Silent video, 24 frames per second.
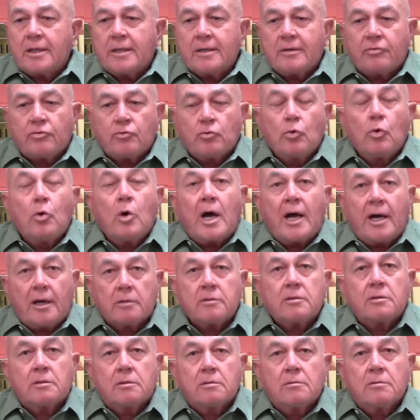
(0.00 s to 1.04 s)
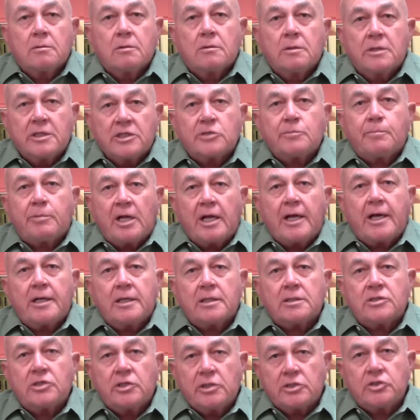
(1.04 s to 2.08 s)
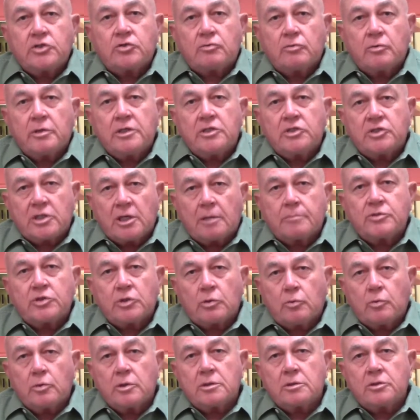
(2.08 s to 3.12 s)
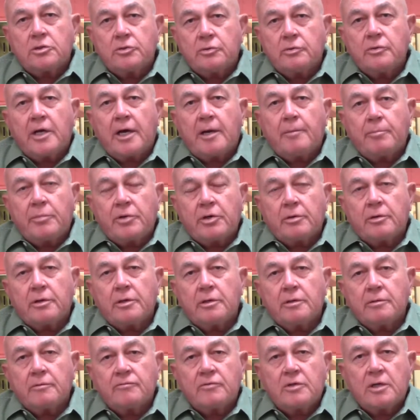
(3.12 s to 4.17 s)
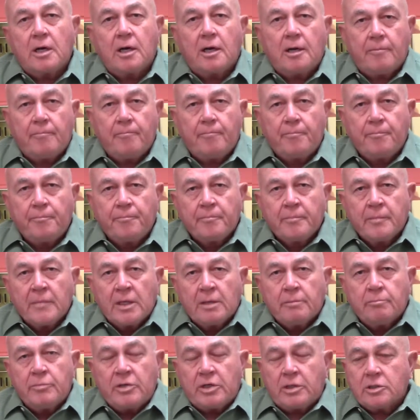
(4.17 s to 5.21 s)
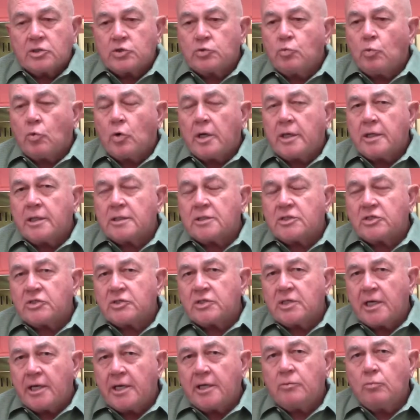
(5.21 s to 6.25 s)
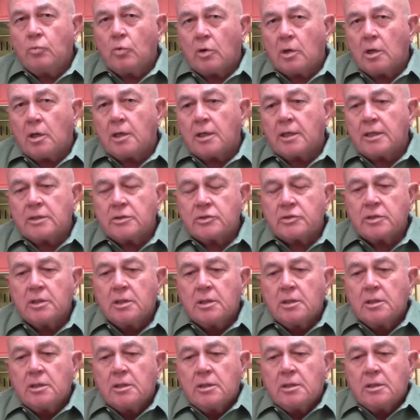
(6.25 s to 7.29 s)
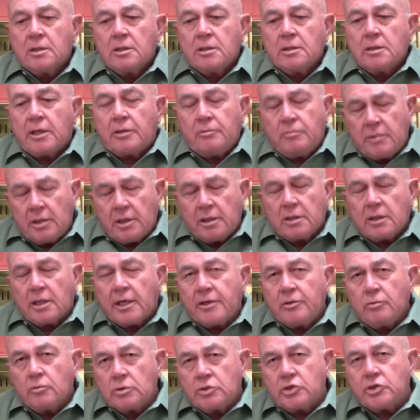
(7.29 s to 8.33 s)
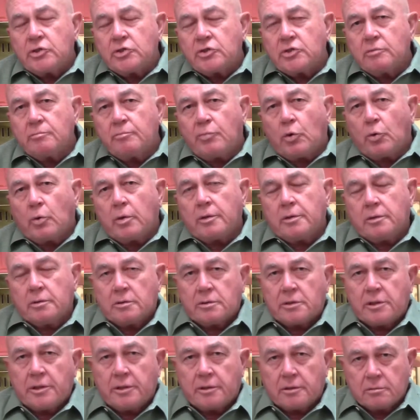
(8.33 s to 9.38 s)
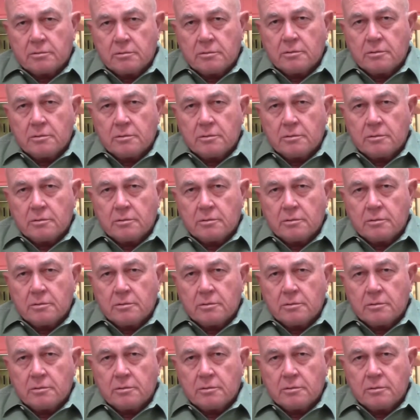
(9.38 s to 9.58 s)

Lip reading: throughout this planet's history subsequent to that period of time. Because what it said was, and language is important here,